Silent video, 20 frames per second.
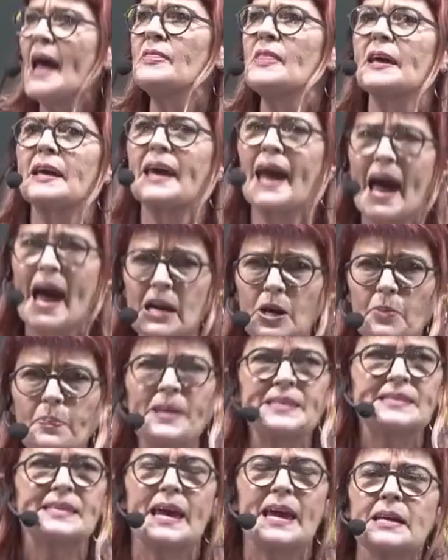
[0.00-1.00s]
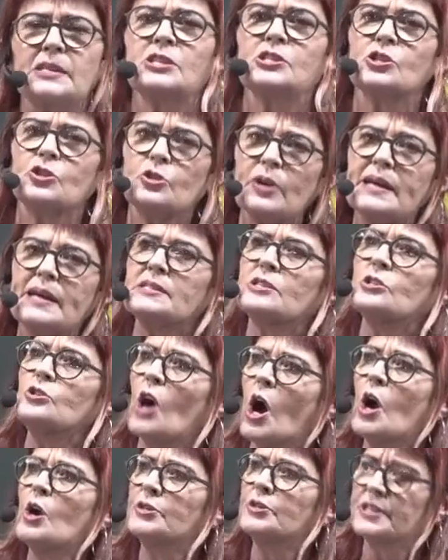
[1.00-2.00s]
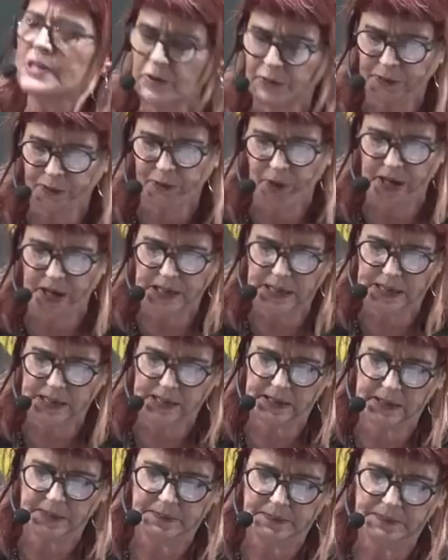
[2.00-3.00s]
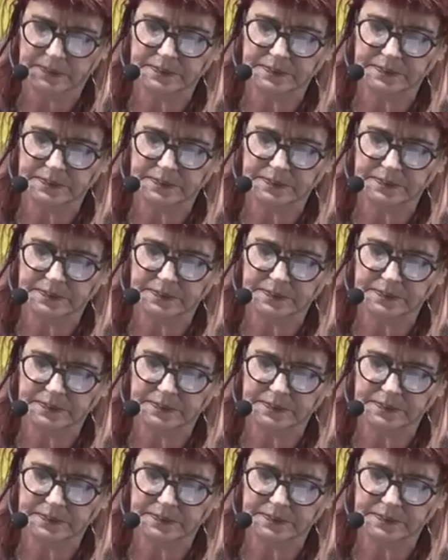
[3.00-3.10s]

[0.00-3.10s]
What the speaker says: and the cannabis industry is no different.